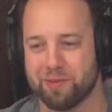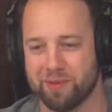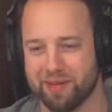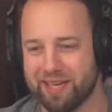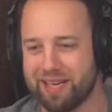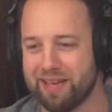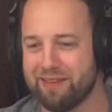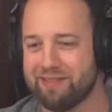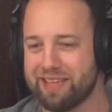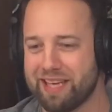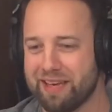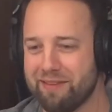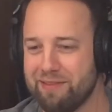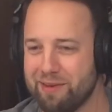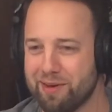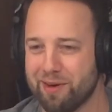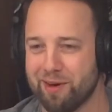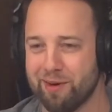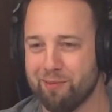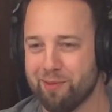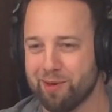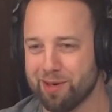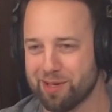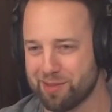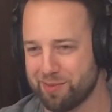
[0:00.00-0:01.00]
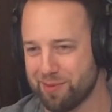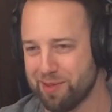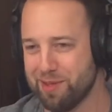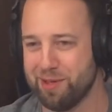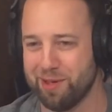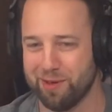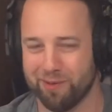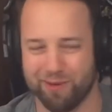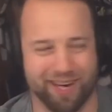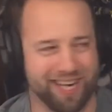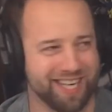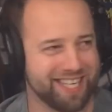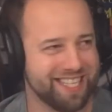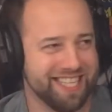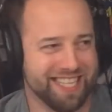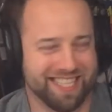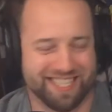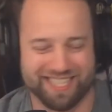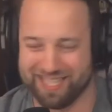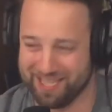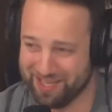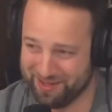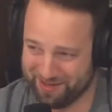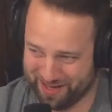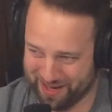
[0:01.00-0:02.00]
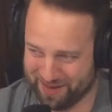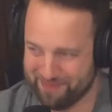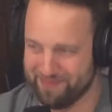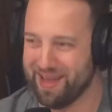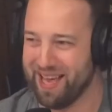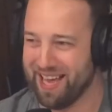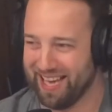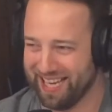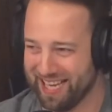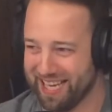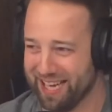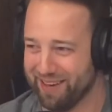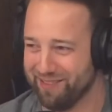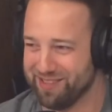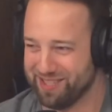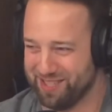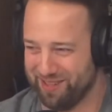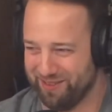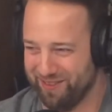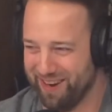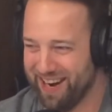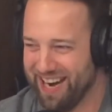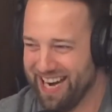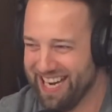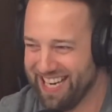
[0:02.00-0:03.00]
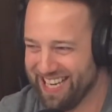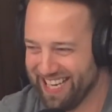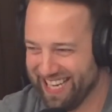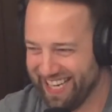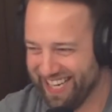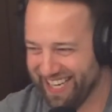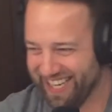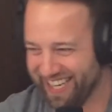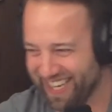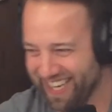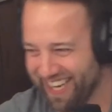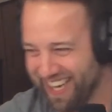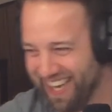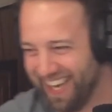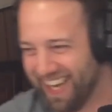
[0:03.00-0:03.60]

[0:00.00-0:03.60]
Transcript: we're going to have to give you homework to where you go watch this and you come back and give us a rating.